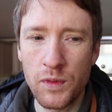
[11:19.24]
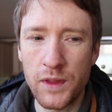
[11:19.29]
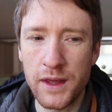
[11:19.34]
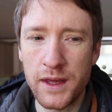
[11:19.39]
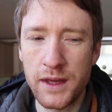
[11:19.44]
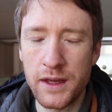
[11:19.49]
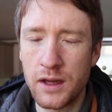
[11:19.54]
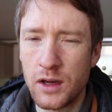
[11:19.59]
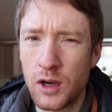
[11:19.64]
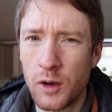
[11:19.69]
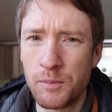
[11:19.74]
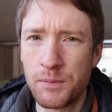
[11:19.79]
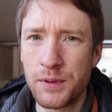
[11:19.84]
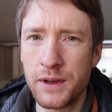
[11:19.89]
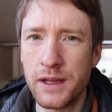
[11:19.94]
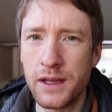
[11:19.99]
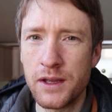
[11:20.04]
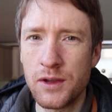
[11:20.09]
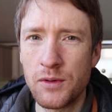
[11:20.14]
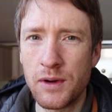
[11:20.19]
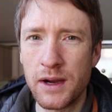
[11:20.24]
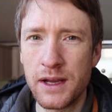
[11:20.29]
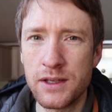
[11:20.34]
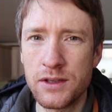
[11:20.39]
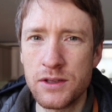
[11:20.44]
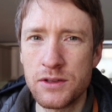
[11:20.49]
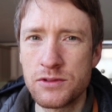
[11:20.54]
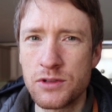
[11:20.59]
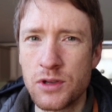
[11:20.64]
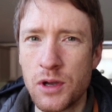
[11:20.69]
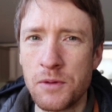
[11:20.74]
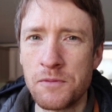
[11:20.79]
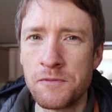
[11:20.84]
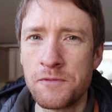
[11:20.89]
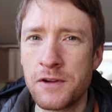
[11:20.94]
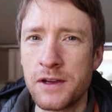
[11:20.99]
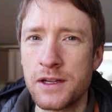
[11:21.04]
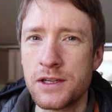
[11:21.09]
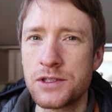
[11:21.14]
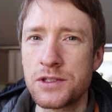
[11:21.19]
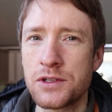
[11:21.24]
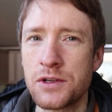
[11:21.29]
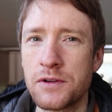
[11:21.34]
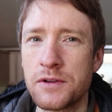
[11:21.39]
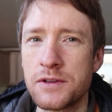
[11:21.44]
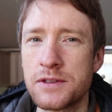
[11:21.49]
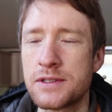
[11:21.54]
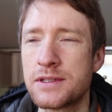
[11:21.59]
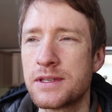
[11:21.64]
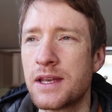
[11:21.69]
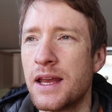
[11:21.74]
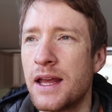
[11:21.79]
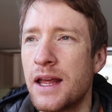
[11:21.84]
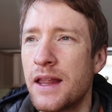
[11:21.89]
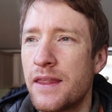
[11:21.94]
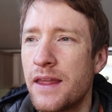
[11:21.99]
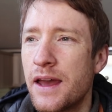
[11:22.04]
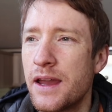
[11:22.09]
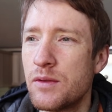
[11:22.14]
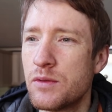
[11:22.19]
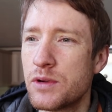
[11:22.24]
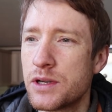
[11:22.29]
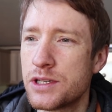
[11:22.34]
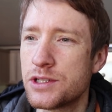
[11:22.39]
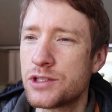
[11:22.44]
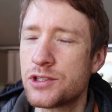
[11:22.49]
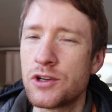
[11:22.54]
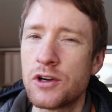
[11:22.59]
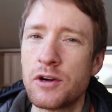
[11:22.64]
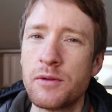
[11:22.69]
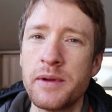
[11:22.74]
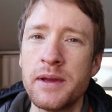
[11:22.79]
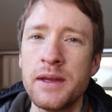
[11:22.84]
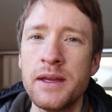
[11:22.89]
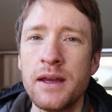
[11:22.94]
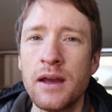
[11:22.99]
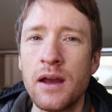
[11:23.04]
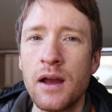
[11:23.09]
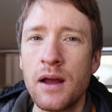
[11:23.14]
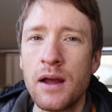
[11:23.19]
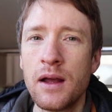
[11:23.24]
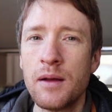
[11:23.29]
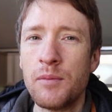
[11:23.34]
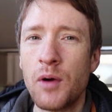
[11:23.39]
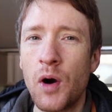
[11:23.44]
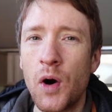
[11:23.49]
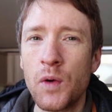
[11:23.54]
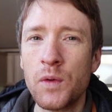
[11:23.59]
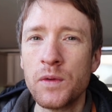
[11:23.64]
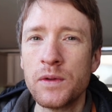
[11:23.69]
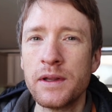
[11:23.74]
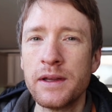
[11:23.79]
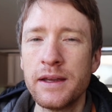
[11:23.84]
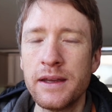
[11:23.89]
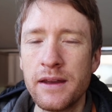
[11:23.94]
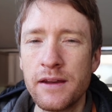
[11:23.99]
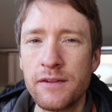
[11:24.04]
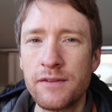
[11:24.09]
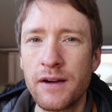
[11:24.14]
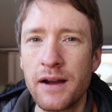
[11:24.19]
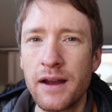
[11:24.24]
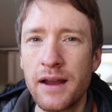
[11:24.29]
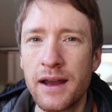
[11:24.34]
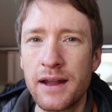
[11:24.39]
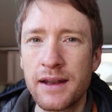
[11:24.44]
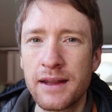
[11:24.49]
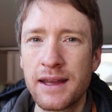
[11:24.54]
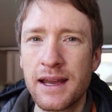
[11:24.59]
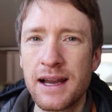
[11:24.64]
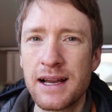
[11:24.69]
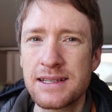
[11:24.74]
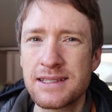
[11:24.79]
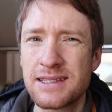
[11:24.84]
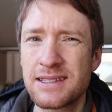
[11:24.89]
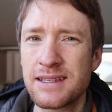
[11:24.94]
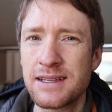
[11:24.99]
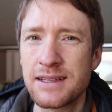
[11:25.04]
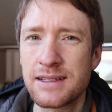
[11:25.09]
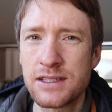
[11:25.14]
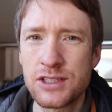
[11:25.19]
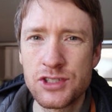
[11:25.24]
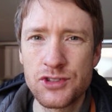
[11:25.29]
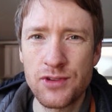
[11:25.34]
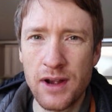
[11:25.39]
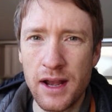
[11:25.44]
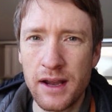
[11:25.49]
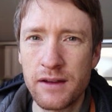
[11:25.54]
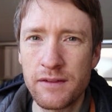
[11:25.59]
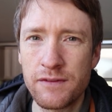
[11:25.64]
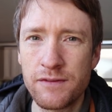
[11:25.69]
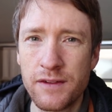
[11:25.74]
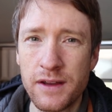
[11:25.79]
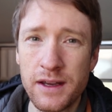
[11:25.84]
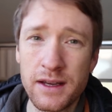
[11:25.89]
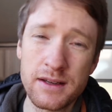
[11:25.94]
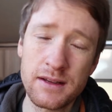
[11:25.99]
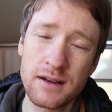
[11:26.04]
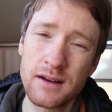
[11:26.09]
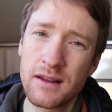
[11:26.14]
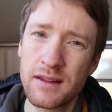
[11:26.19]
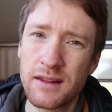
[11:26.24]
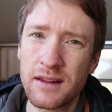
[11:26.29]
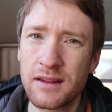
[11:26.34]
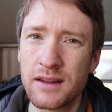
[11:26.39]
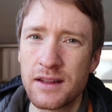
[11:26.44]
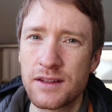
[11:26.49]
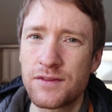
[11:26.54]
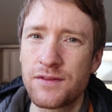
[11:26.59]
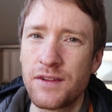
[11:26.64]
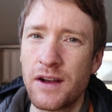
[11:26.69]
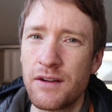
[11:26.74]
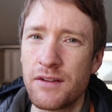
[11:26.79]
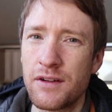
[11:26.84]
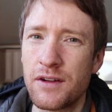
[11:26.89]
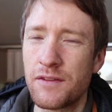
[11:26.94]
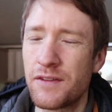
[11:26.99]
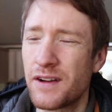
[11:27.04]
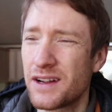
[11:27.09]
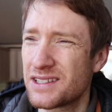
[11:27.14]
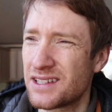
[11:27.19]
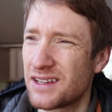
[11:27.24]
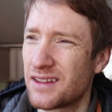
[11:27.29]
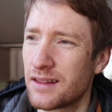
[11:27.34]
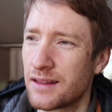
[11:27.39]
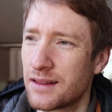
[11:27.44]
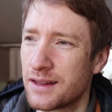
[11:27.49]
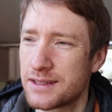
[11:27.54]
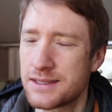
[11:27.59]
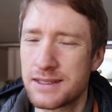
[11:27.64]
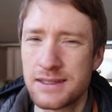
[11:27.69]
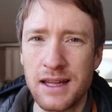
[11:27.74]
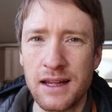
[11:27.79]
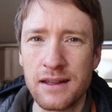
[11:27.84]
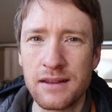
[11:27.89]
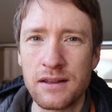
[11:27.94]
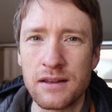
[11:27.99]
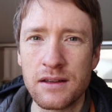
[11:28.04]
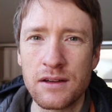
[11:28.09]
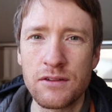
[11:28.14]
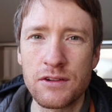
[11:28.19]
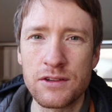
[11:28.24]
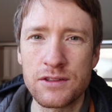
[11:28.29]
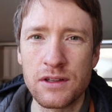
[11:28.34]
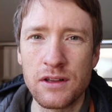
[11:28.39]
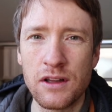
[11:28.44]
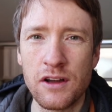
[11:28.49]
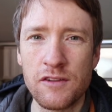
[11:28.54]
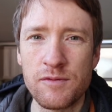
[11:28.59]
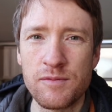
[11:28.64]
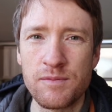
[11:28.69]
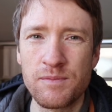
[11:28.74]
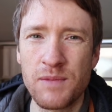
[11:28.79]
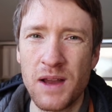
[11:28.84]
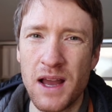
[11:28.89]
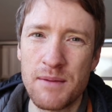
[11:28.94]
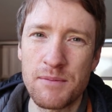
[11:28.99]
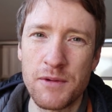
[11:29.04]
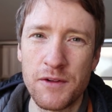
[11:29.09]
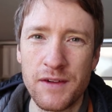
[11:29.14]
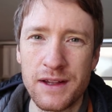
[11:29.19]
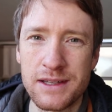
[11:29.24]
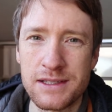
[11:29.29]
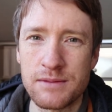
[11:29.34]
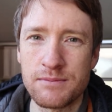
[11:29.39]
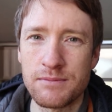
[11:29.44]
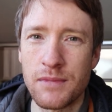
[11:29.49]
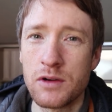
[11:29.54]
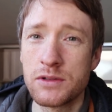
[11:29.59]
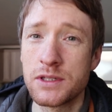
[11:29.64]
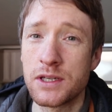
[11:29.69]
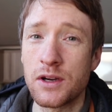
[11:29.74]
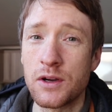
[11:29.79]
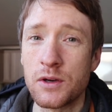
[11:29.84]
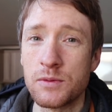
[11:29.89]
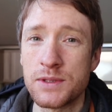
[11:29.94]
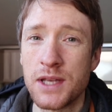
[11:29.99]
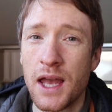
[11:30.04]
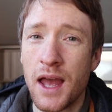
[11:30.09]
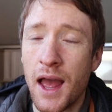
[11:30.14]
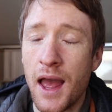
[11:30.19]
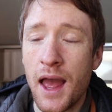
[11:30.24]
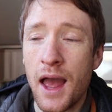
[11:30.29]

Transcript: the company who I use, Comfort Insurance, they would insure me but only if I had a Cat 6 tracker fitted. And I think that's fair enough. I actually think that's standard across a lot of camper vans and motorhomes.